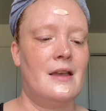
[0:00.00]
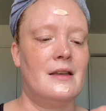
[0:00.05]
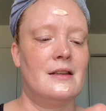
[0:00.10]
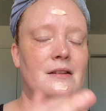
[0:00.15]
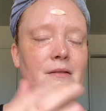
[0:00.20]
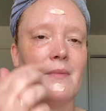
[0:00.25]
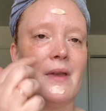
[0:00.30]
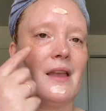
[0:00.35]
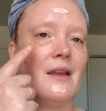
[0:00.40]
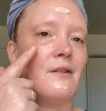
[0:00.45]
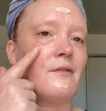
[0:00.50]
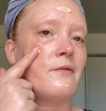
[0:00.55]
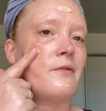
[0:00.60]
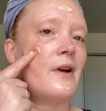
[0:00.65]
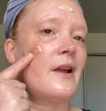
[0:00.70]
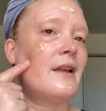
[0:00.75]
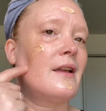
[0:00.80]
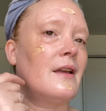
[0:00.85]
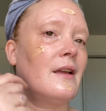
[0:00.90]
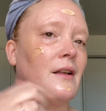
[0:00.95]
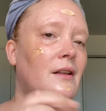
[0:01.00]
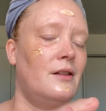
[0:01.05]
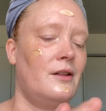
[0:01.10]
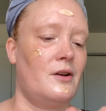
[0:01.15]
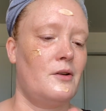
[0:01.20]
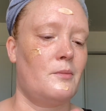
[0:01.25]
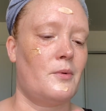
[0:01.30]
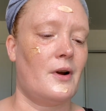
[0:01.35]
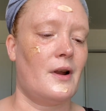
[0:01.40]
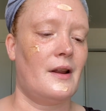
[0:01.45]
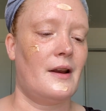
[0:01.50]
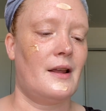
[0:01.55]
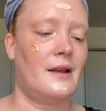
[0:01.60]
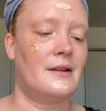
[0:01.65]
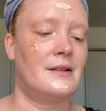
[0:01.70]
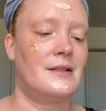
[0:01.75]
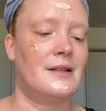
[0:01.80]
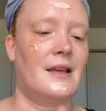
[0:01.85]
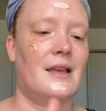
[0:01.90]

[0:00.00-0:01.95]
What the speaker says: to make a Franken Glow product